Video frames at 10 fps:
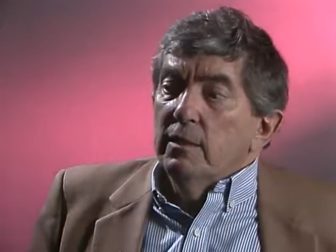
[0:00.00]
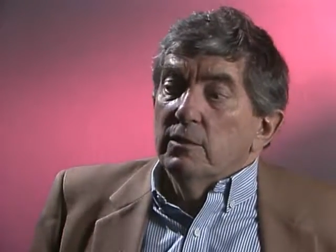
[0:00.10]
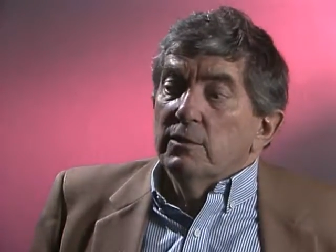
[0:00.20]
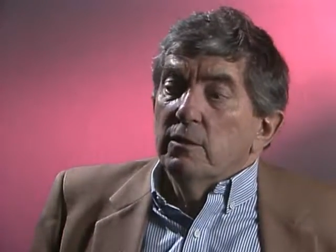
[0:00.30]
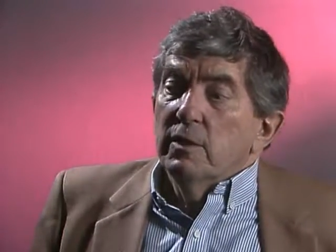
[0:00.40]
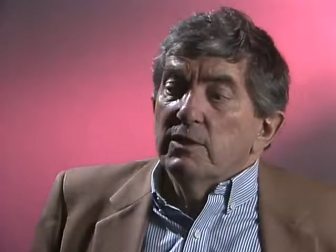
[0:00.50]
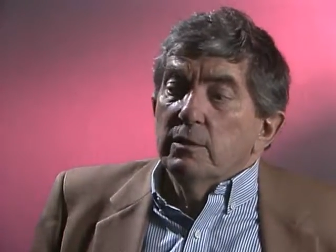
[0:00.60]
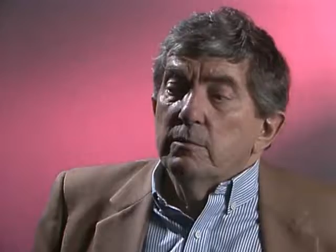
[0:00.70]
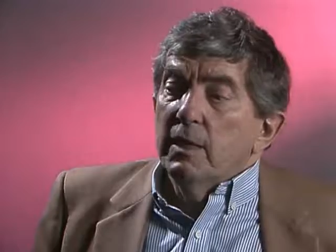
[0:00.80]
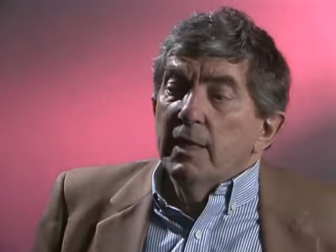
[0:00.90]
So I
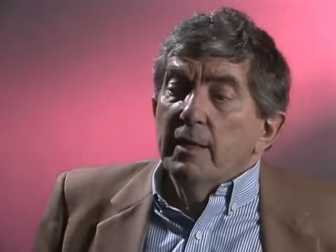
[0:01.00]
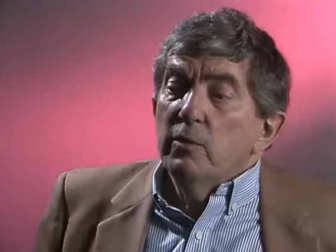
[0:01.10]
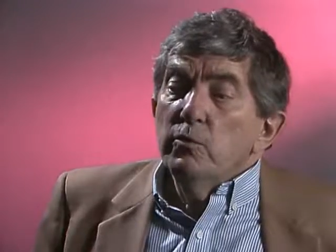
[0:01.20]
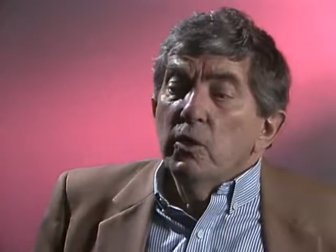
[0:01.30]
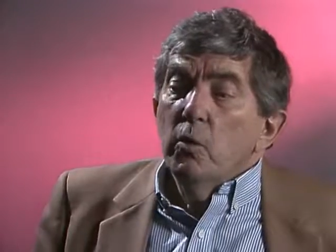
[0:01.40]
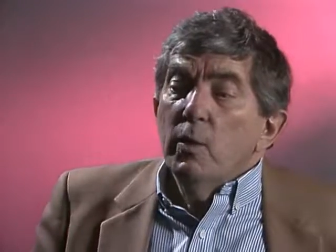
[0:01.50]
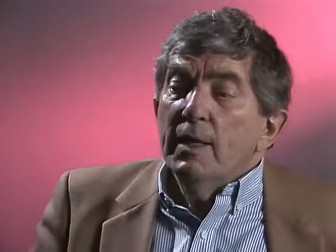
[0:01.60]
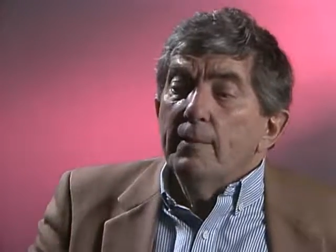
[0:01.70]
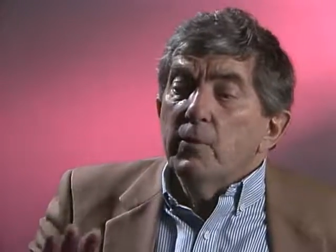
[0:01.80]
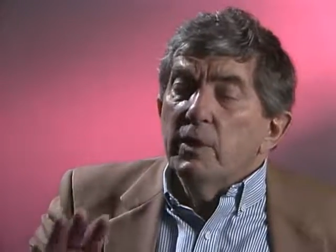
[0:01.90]
said, and I don't know when
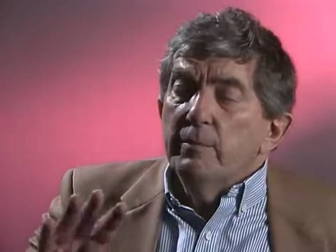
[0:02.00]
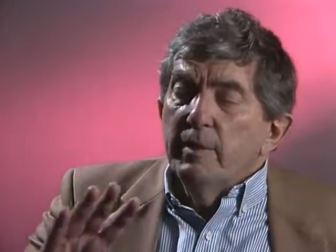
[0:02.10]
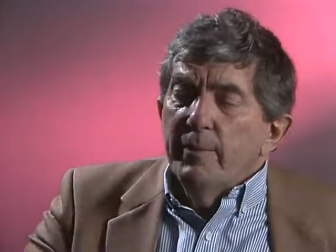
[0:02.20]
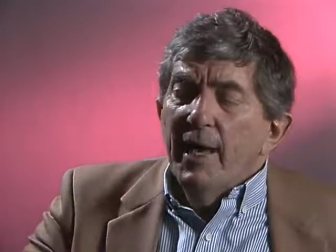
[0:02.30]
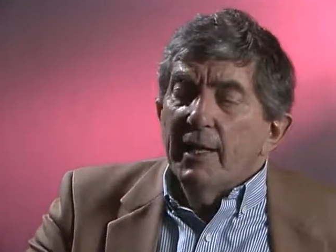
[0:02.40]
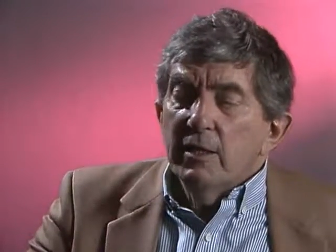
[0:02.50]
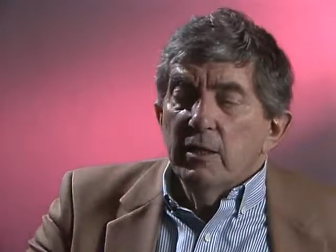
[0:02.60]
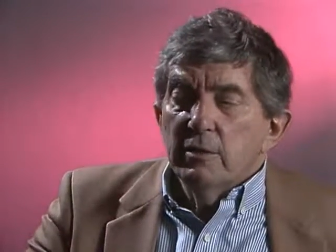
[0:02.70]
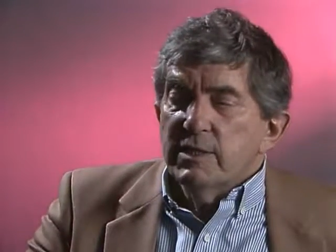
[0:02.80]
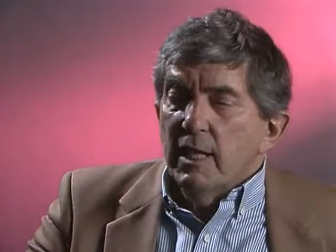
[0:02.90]
I'm going to be back
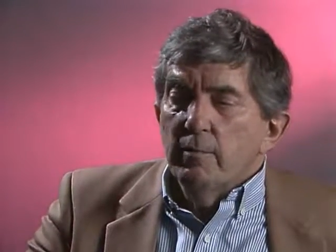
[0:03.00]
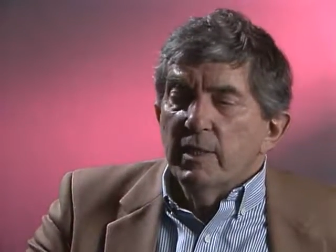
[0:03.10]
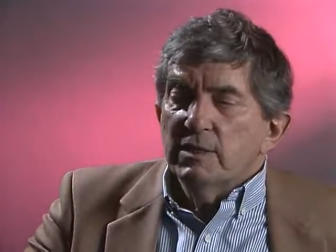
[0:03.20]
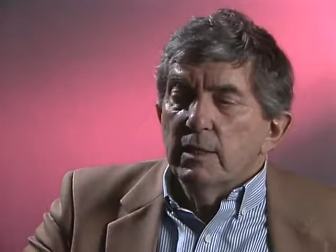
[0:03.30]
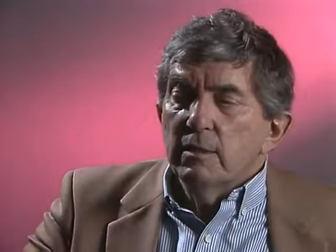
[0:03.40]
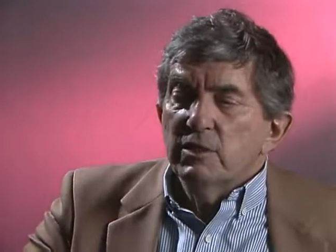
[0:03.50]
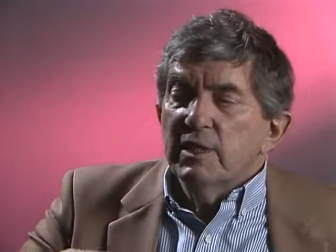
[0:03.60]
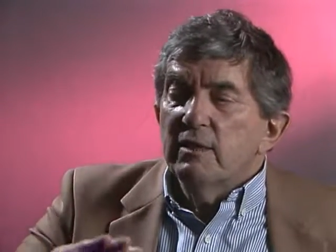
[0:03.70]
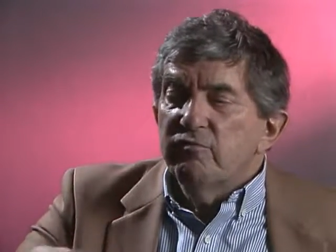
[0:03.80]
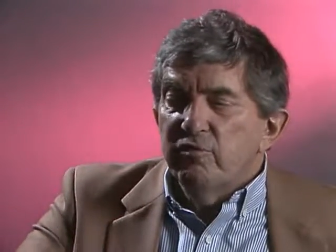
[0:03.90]
in town because I'm going to
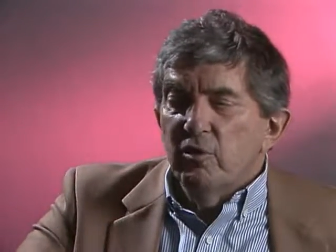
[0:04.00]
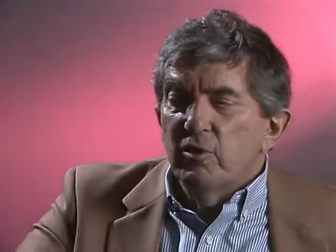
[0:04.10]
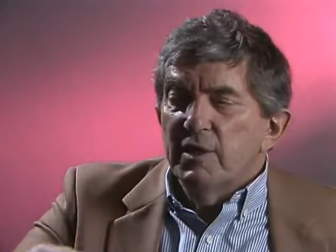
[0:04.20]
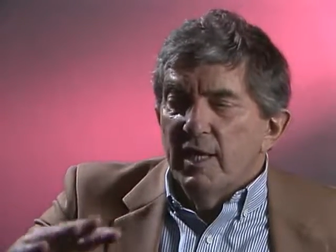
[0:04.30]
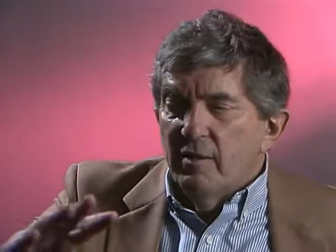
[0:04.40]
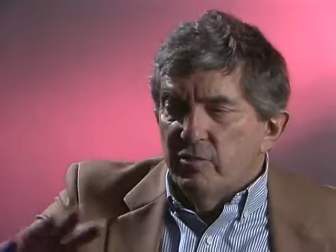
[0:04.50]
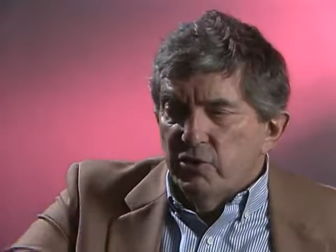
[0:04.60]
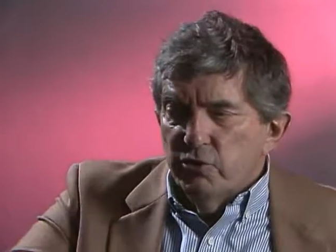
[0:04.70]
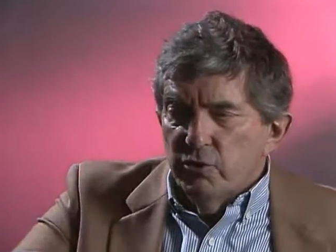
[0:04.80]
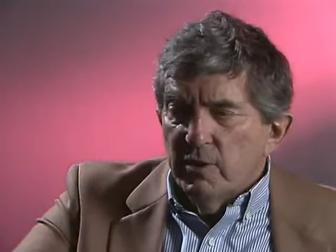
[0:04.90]
stay in Florida after the
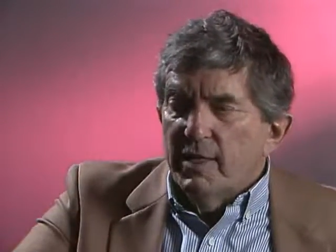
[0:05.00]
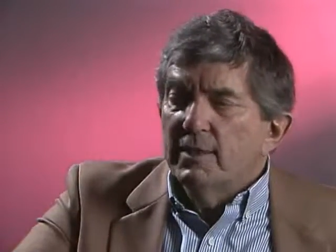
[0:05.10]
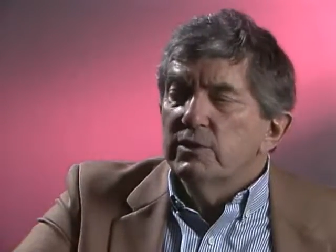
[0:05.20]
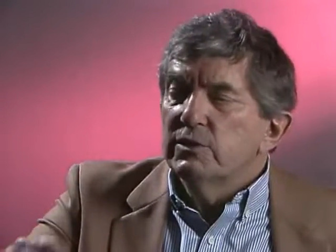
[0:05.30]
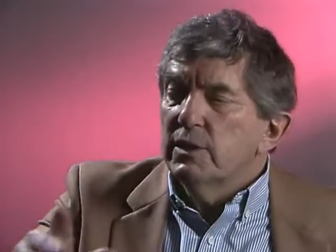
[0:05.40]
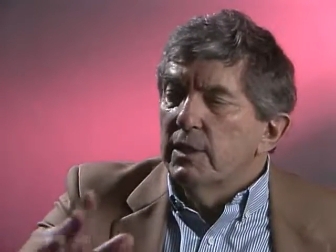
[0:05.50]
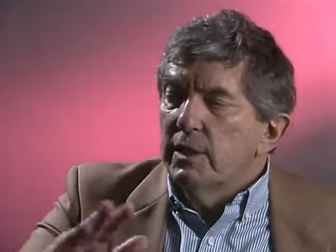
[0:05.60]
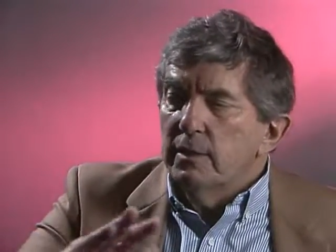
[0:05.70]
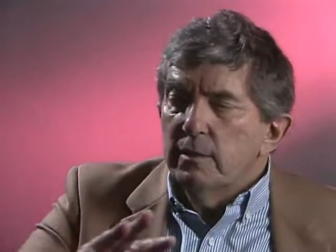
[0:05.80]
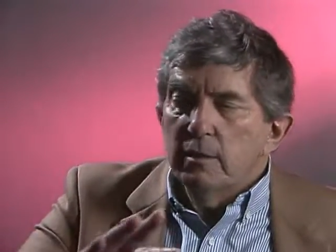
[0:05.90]
tour ends,
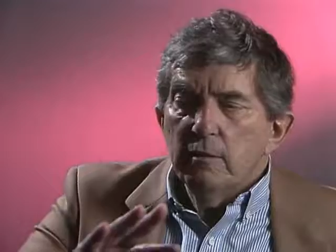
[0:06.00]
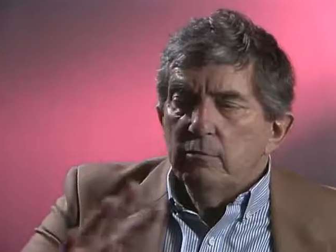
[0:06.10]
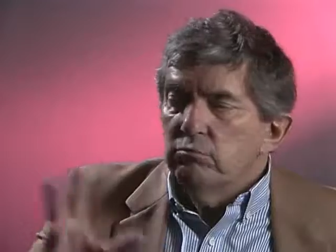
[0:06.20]
and uh,